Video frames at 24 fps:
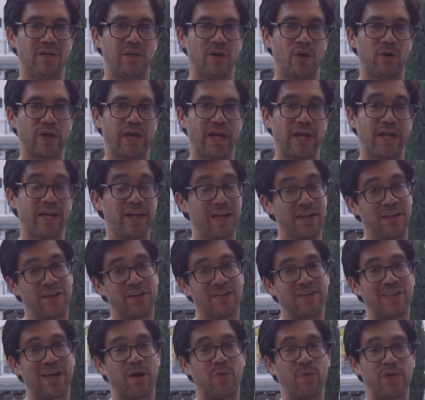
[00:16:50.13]
okay?
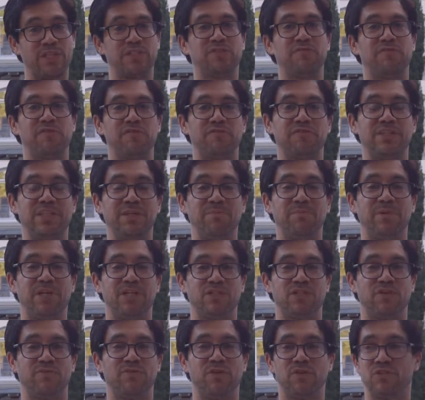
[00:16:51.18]
That wasted 15
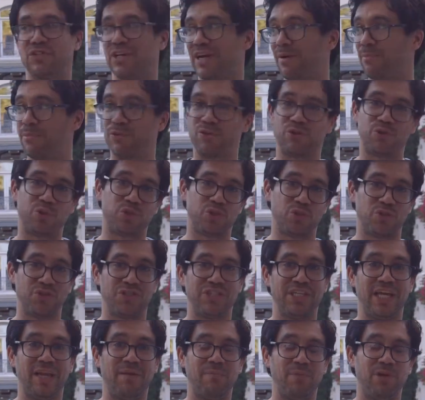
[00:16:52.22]
minutes of your time. But there's
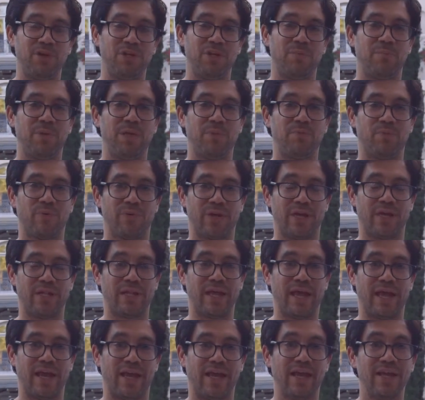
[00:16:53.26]
13 million people in
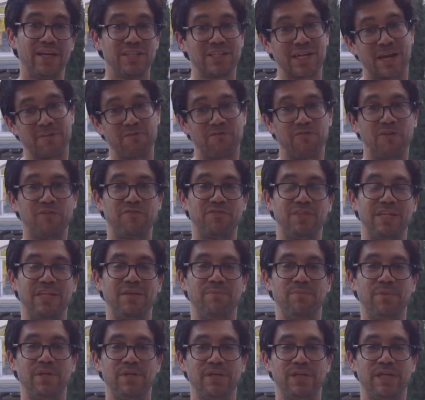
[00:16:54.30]
LA. Times
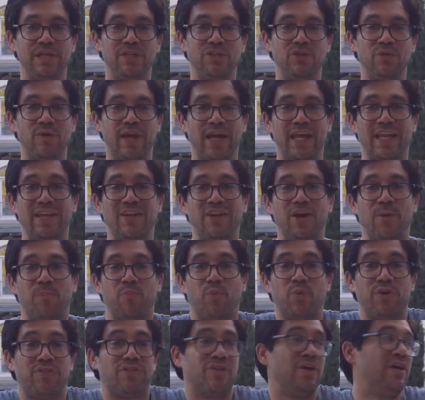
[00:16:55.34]
15 million, you end
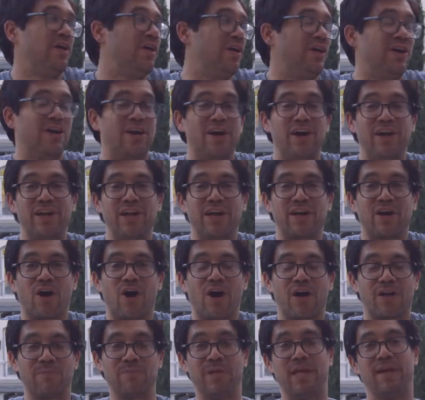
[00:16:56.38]
up with an
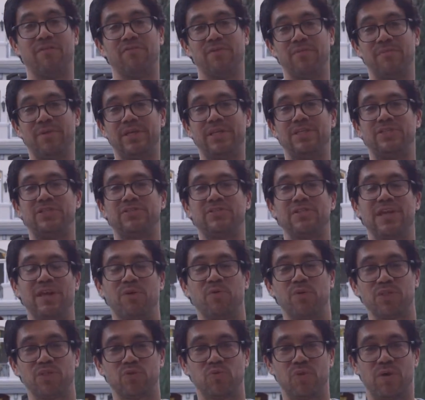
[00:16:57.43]
economy. Everybody's
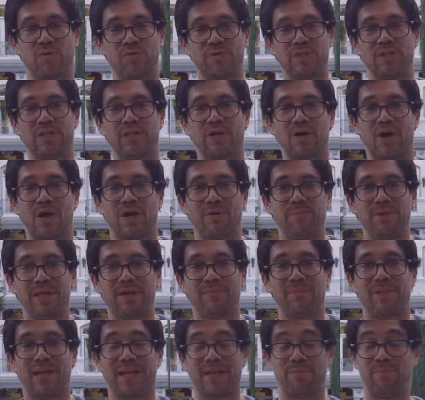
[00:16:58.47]
like, what's wrong with the economy?
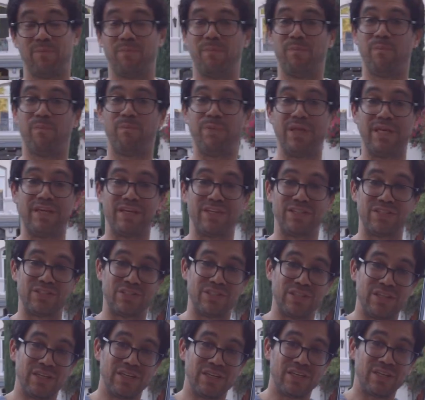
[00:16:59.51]
I'm like,
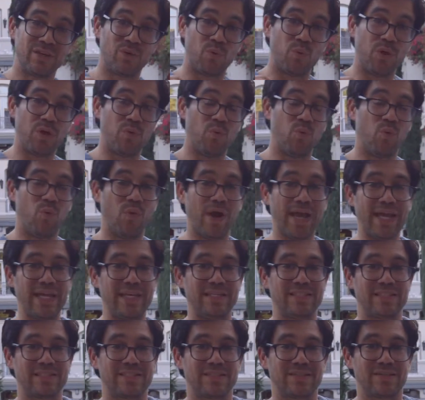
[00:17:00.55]
because we
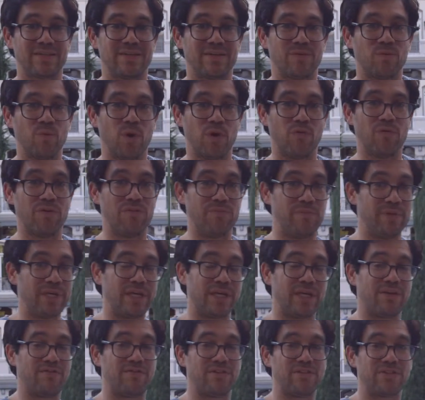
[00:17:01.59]
waste what we've been
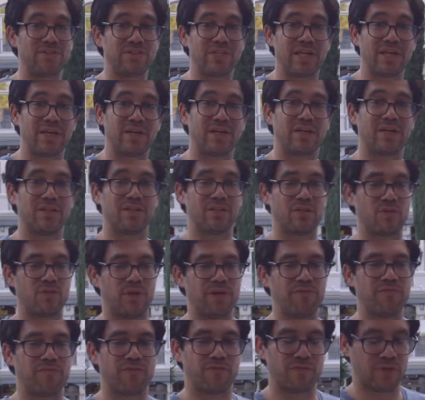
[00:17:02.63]
given. Seneca, the
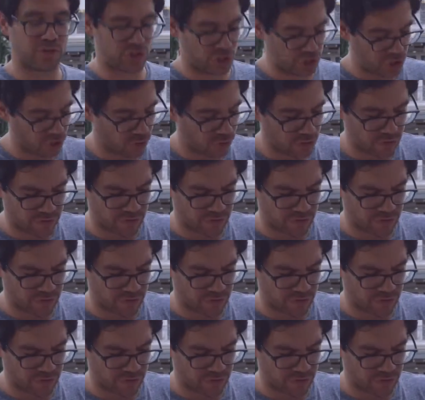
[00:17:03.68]
great Stoic